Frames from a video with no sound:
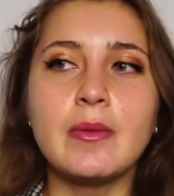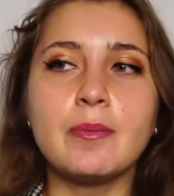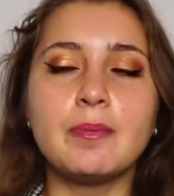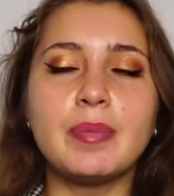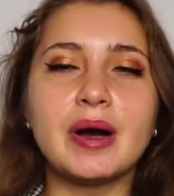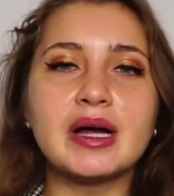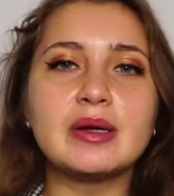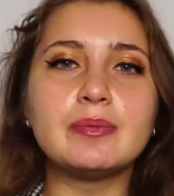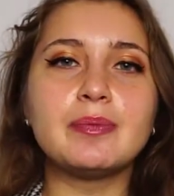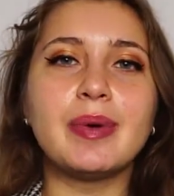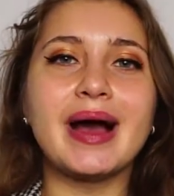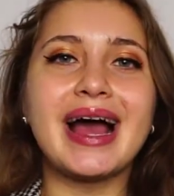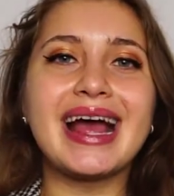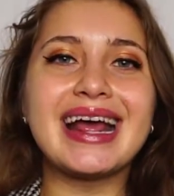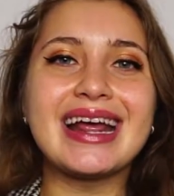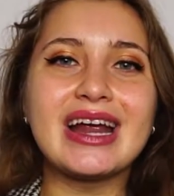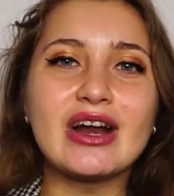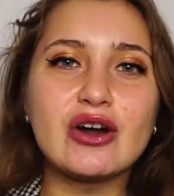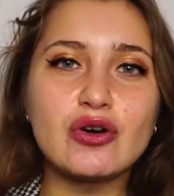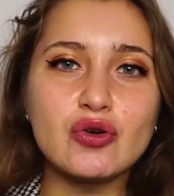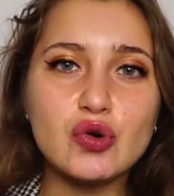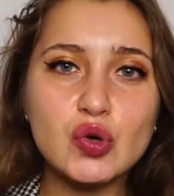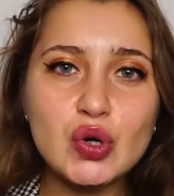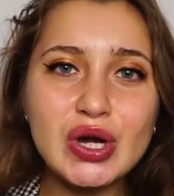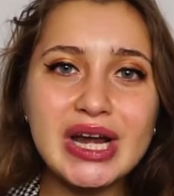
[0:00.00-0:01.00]
but by
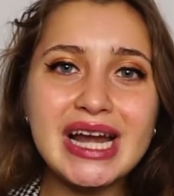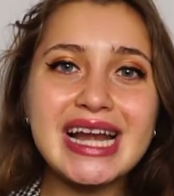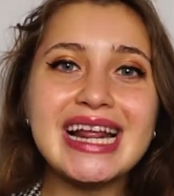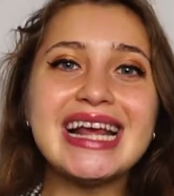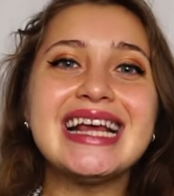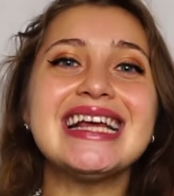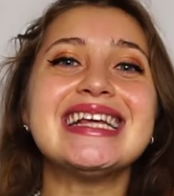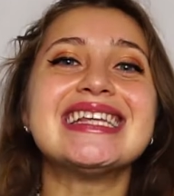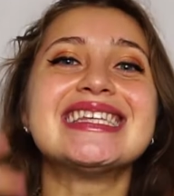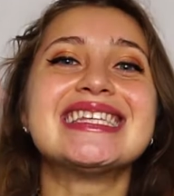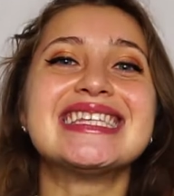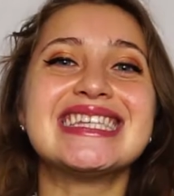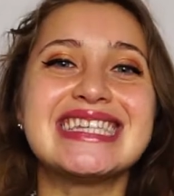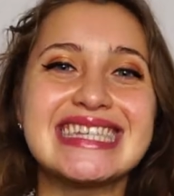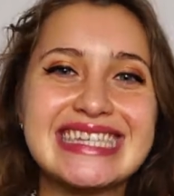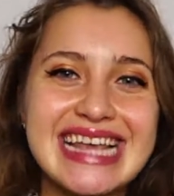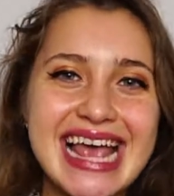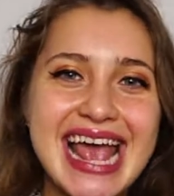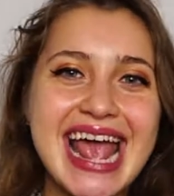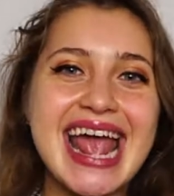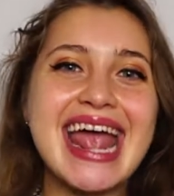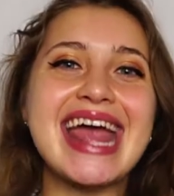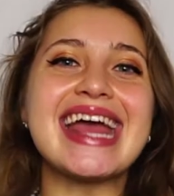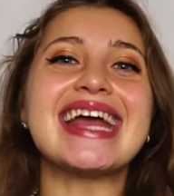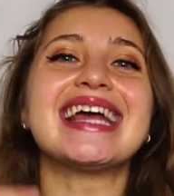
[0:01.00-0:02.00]
really
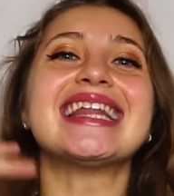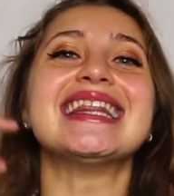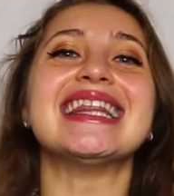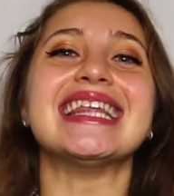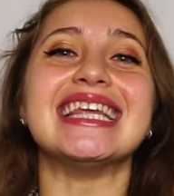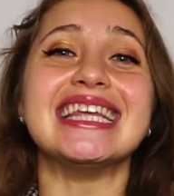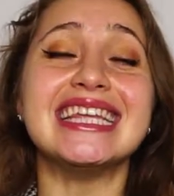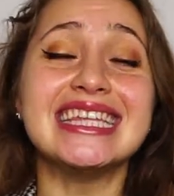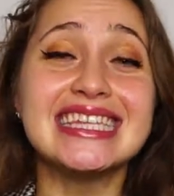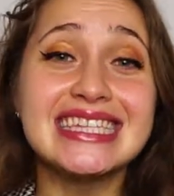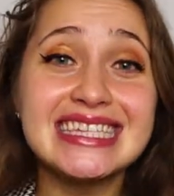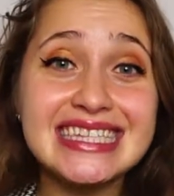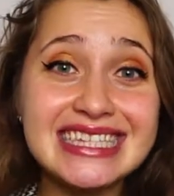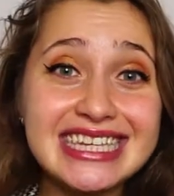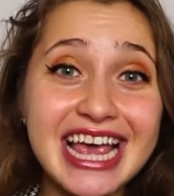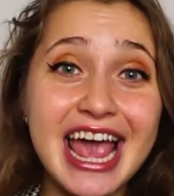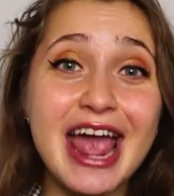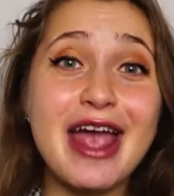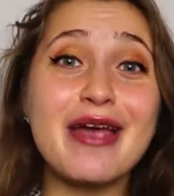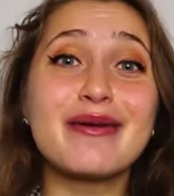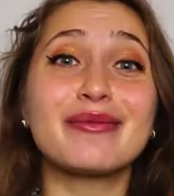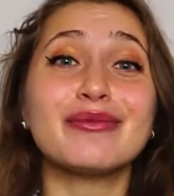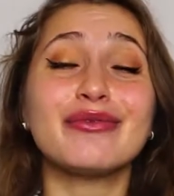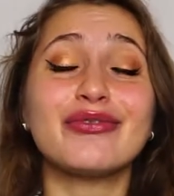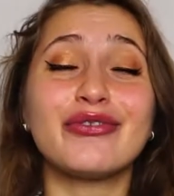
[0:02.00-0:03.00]
saying the
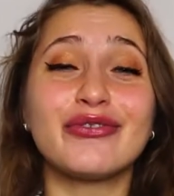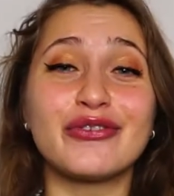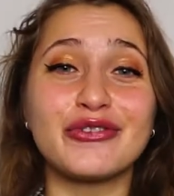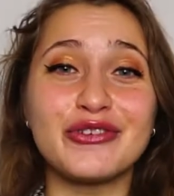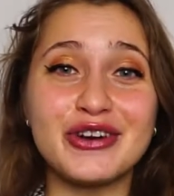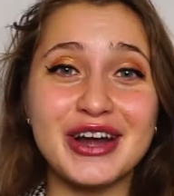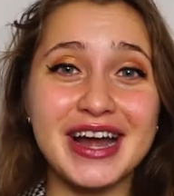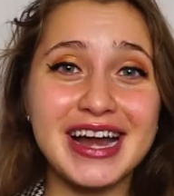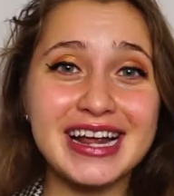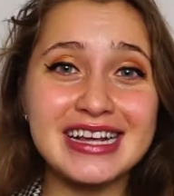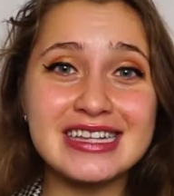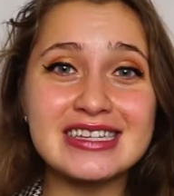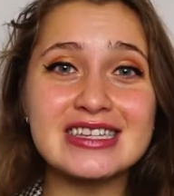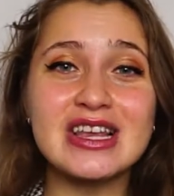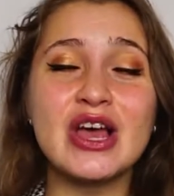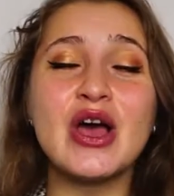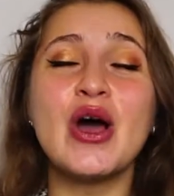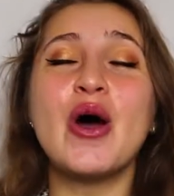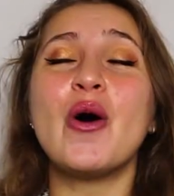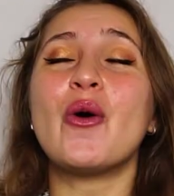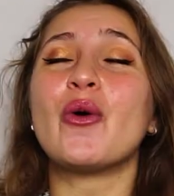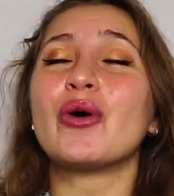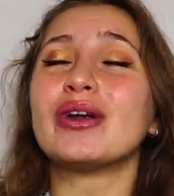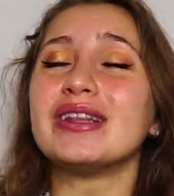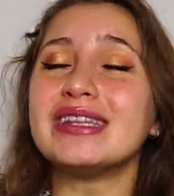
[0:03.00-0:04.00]
same phrase
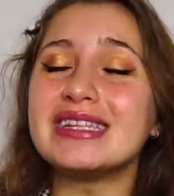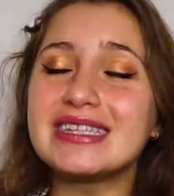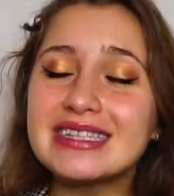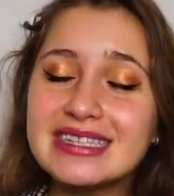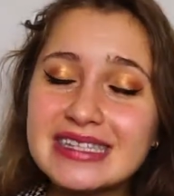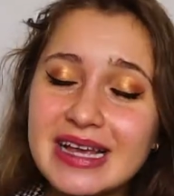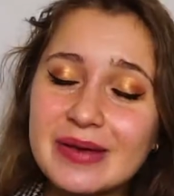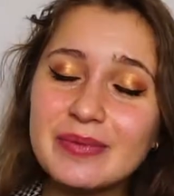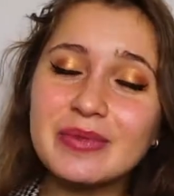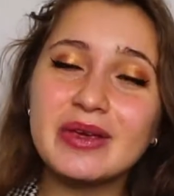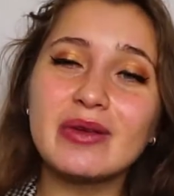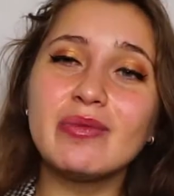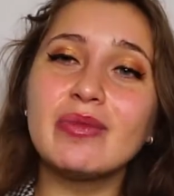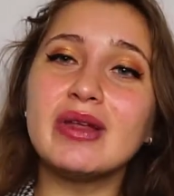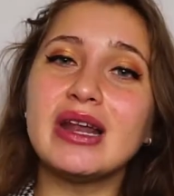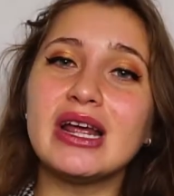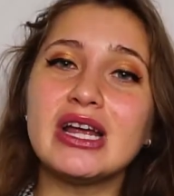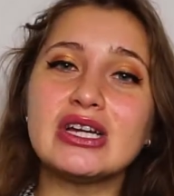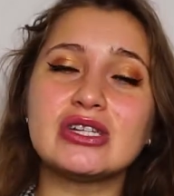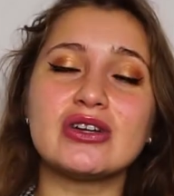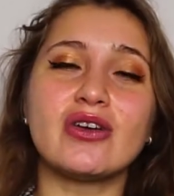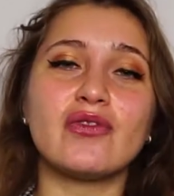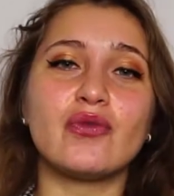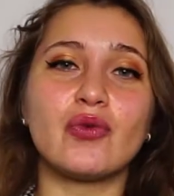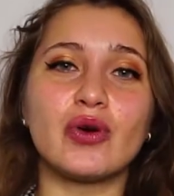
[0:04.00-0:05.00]
or the same
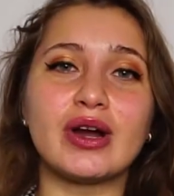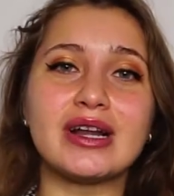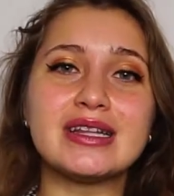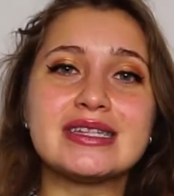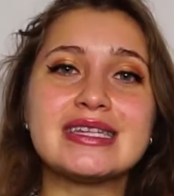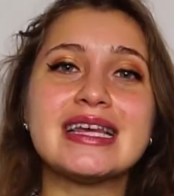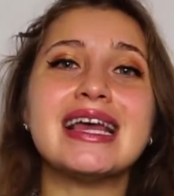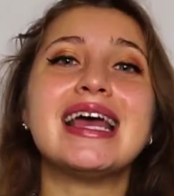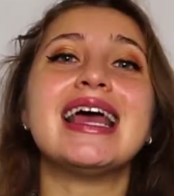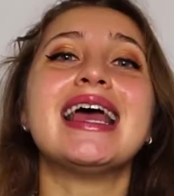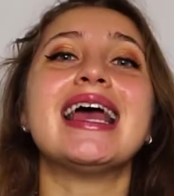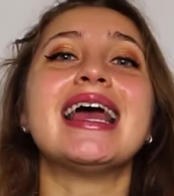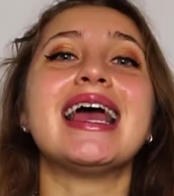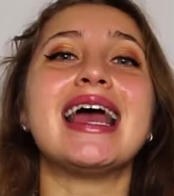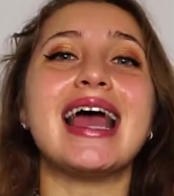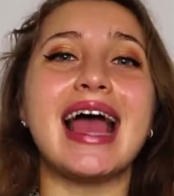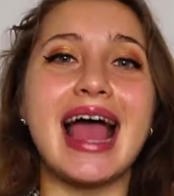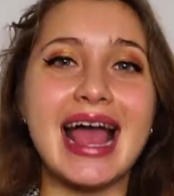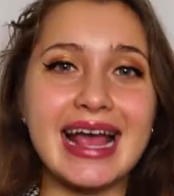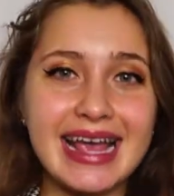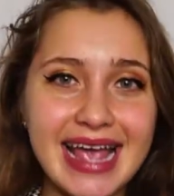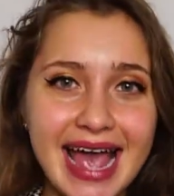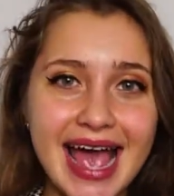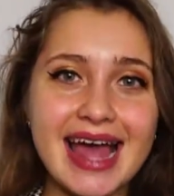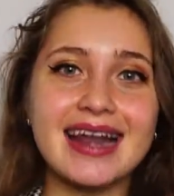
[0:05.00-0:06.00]
combination of words
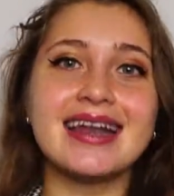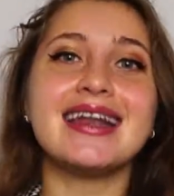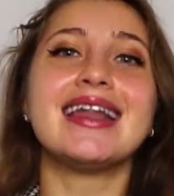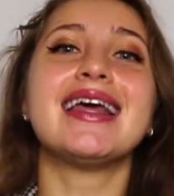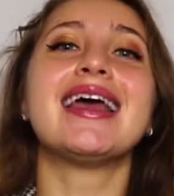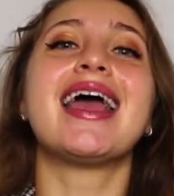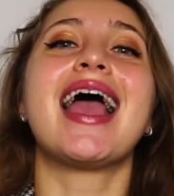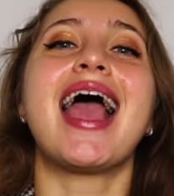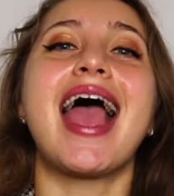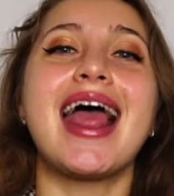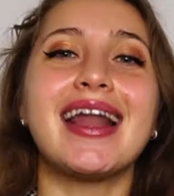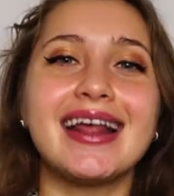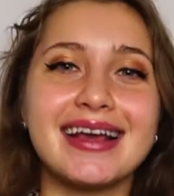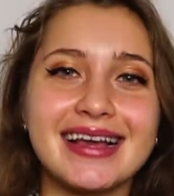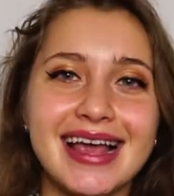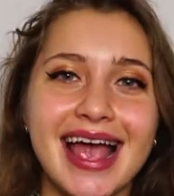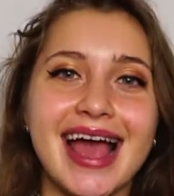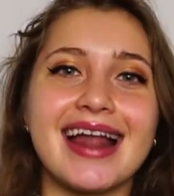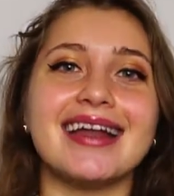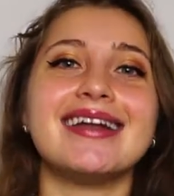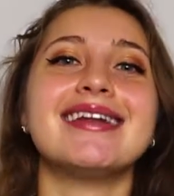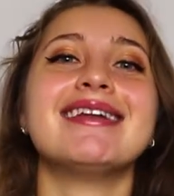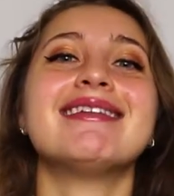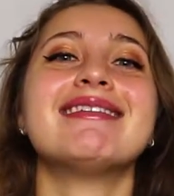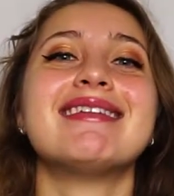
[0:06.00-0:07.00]
again and
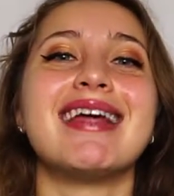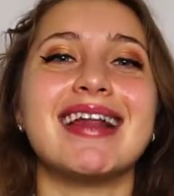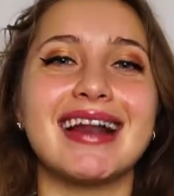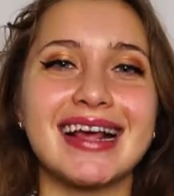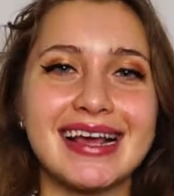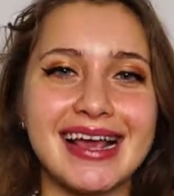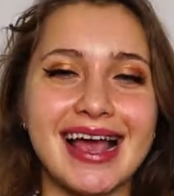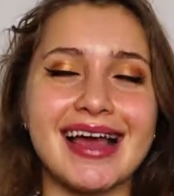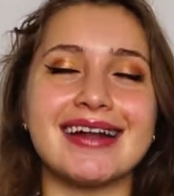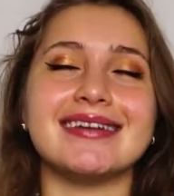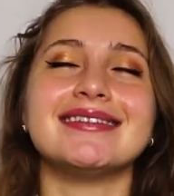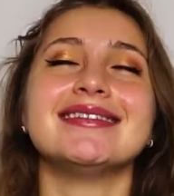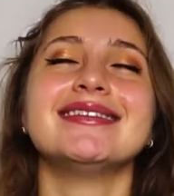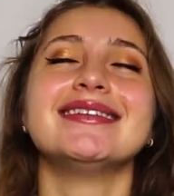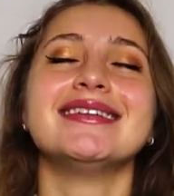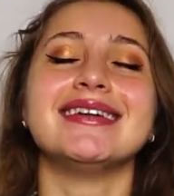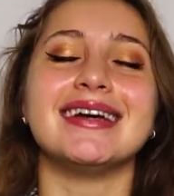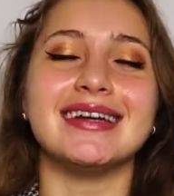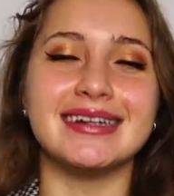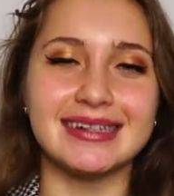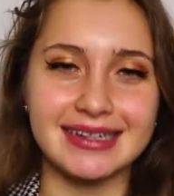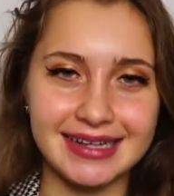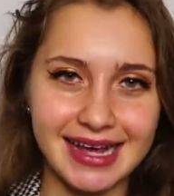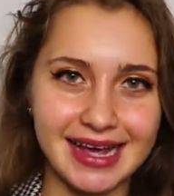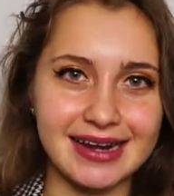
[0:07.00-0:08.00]
again and again
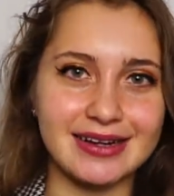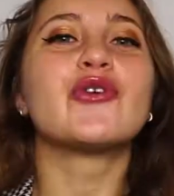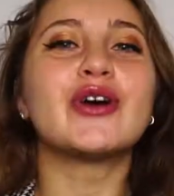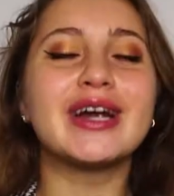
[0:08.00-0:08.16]
and again.